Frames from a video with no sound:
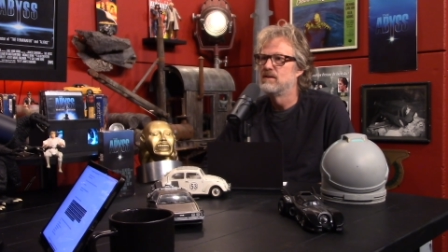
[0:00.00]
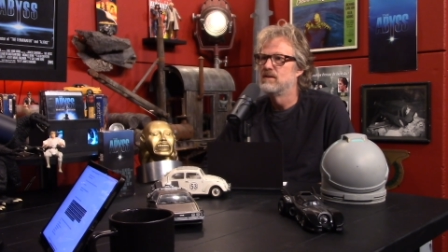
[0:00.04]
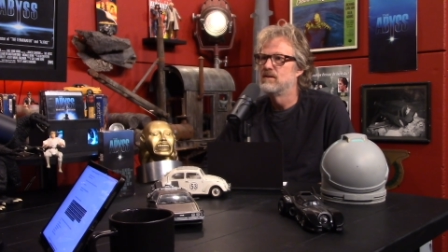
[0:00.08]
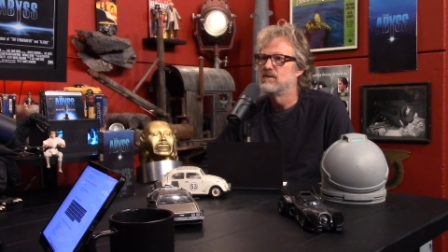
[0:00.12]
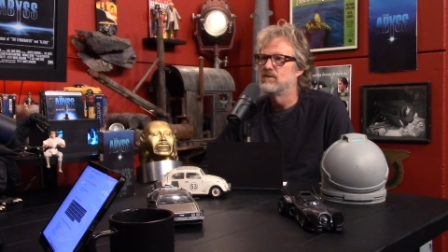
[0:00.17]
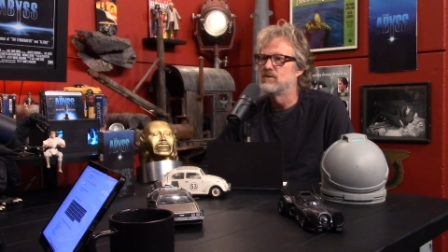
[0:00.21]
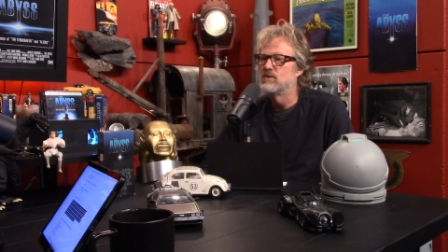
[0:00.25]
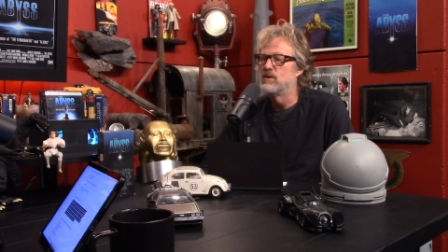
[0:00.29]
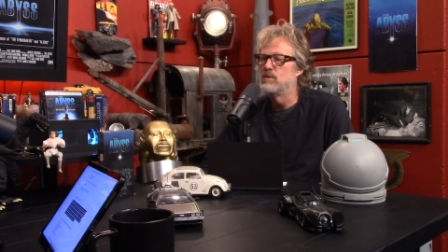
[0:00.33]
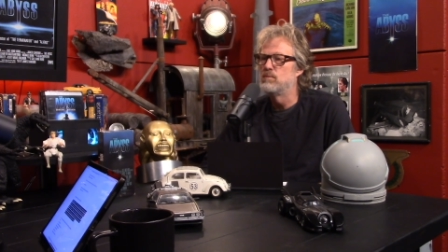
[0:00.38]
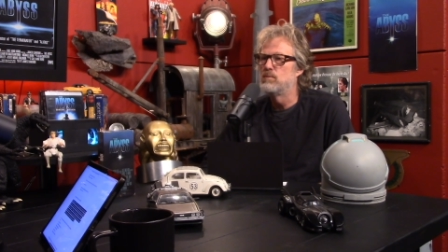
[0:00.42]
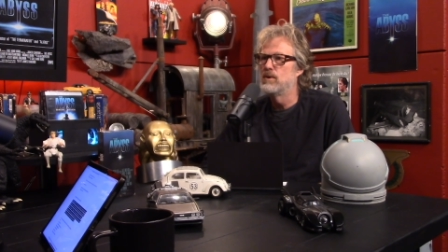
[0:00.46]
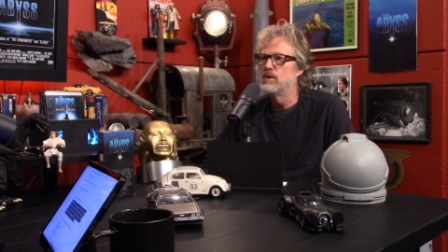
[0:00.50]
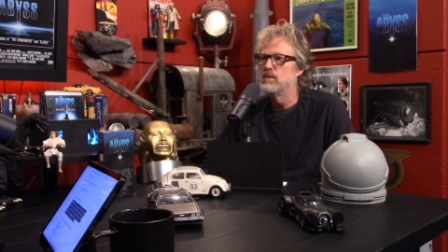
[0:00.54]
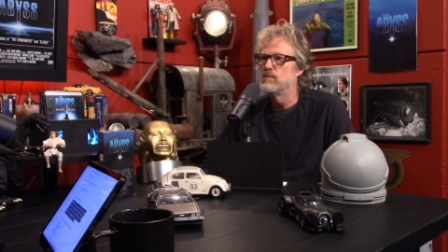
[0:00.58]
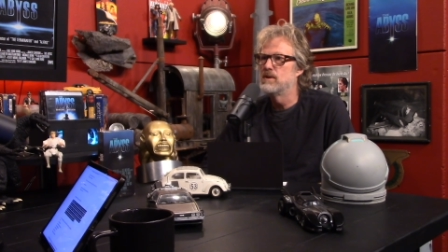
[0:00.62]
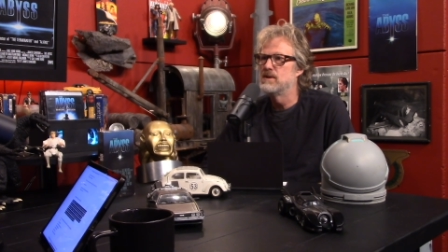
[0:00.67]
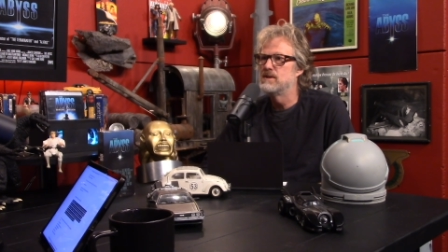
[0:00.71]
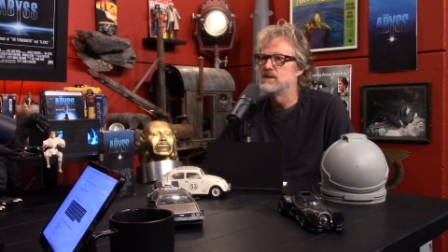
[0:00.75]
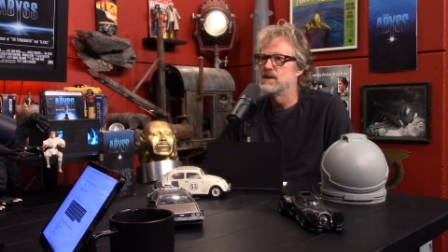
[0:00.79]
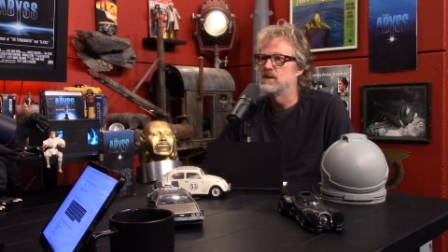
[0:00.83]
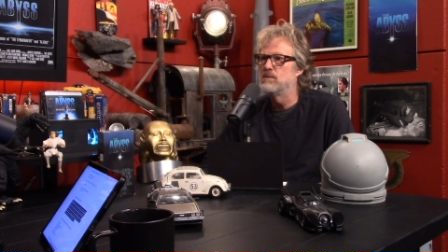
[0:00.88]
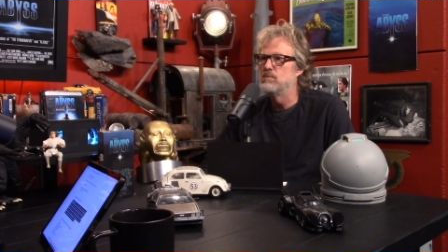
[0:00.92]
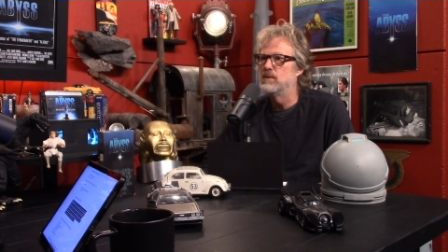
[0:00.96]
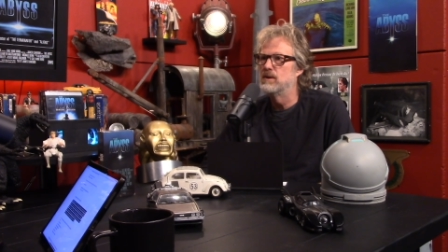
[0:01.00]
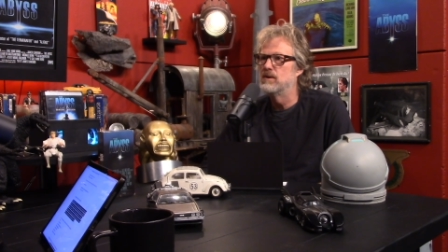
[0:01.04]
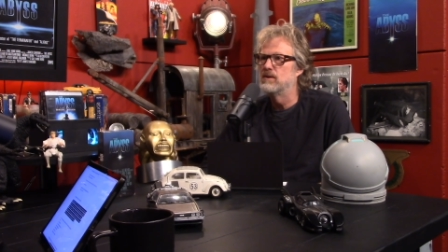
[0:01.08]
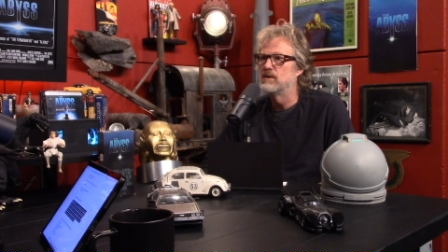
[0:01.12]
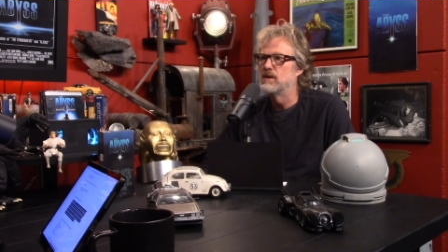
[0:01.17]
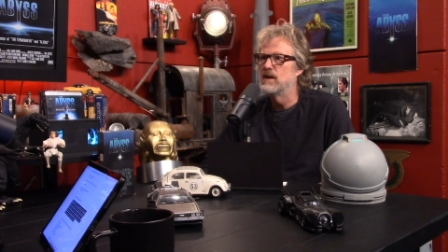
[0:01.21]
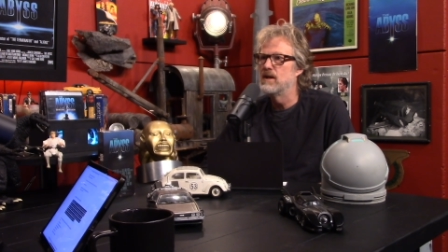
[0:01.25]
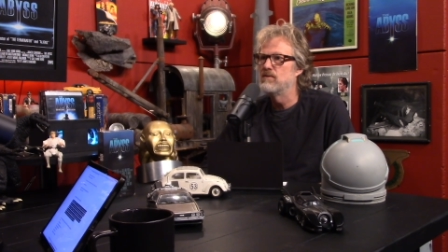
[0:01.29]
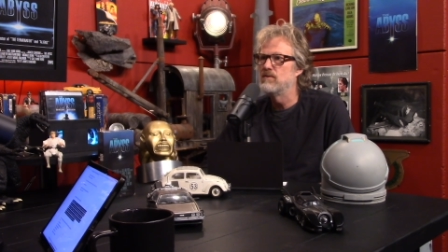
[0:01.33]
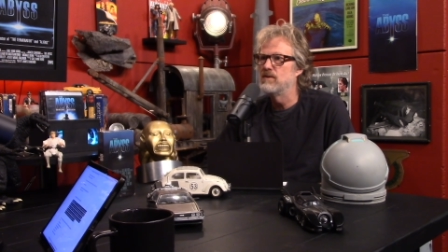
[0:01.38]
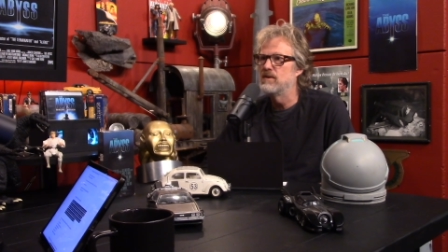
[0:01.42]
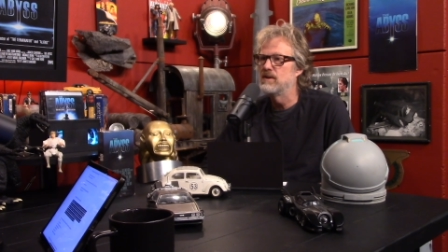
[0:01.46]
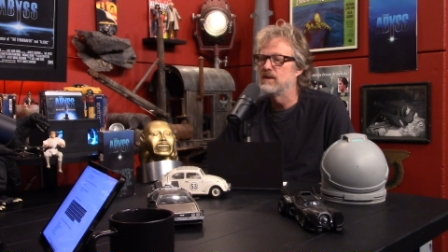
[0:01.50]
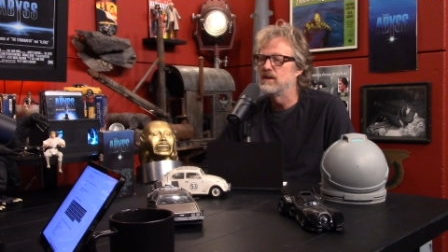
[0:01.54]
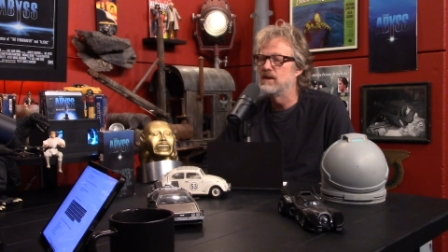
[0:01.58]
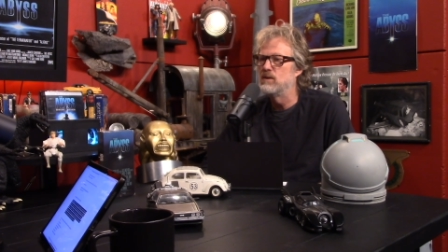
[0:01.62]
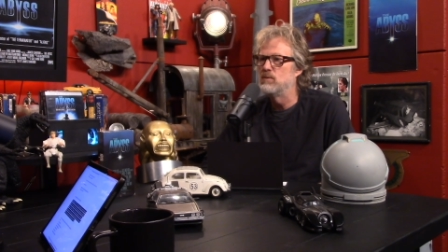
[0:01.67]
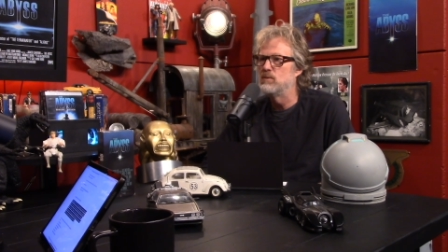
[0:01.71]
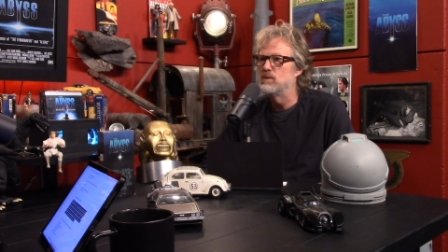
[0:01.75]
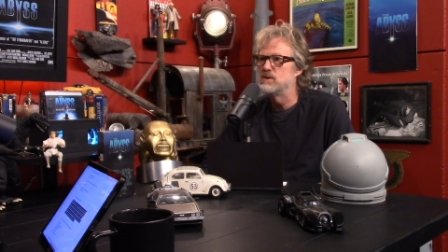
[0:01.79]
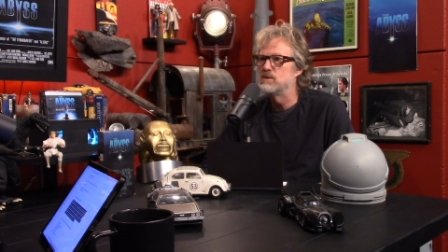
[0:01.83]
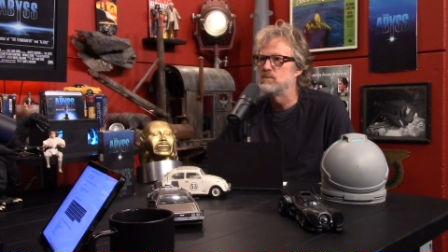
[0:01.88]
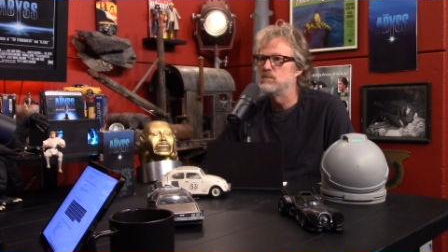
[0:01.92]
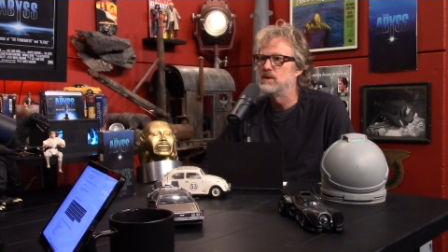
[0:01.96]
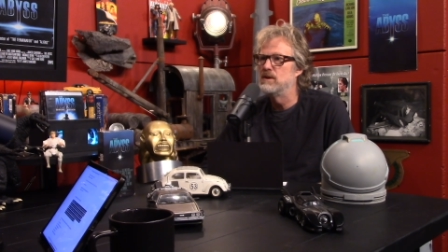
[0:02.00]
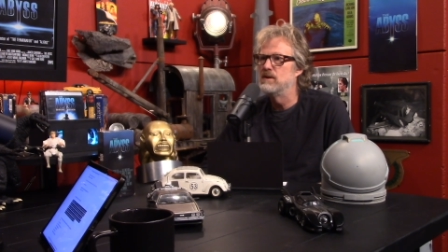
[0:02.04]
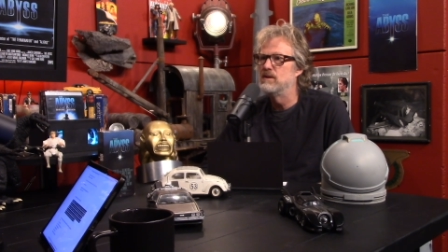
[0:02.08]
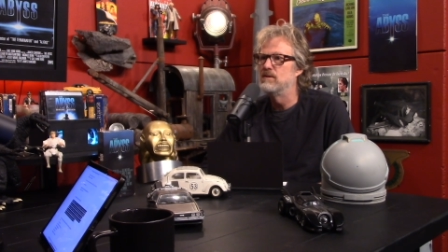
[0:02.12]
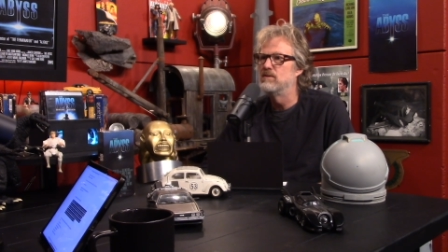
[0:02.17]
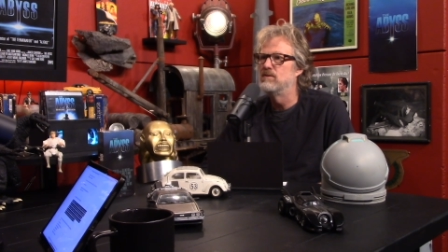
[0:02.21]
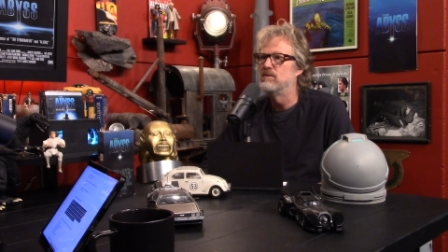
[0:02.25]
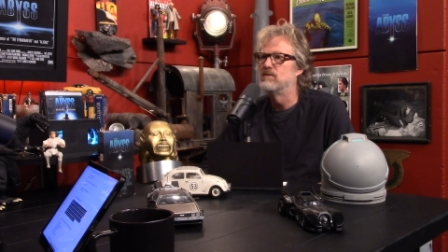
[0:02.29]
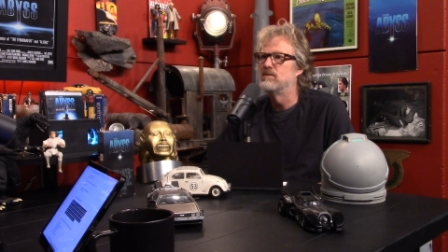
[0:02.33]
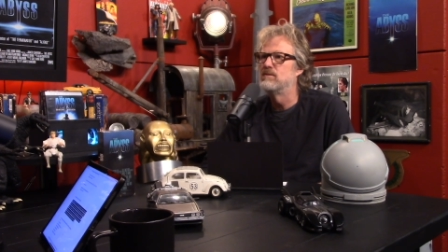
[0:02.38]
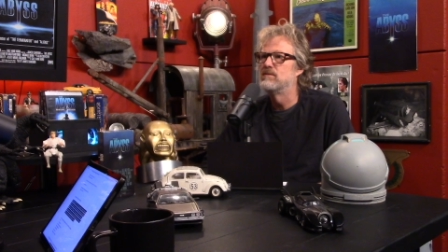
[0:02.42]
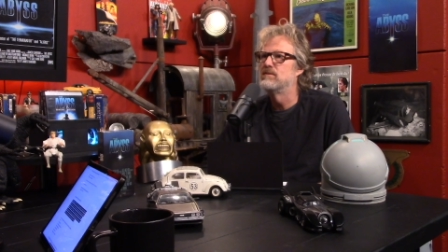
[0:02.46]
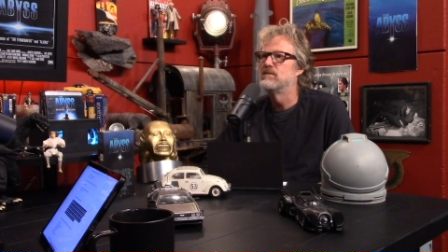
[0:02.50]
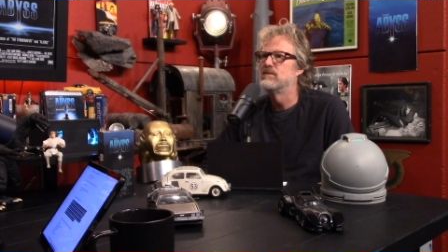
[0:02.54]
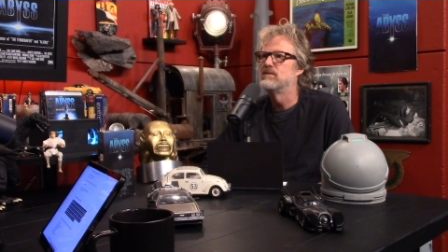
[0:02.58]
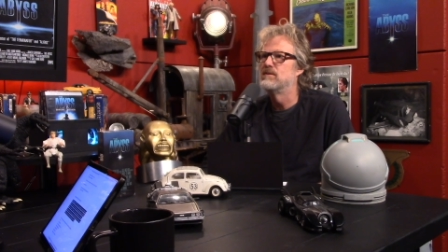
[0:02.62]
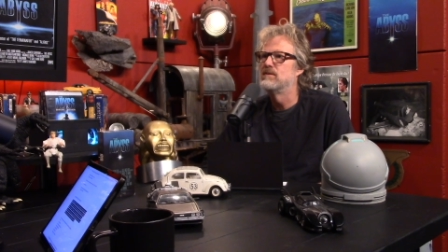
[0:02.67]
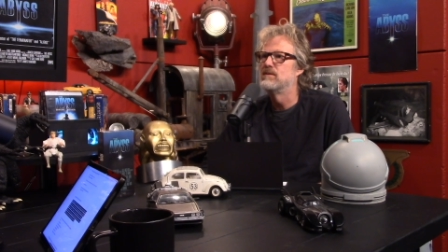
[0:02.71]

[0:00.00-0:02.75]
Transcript: So he pretty much had to build everything, which means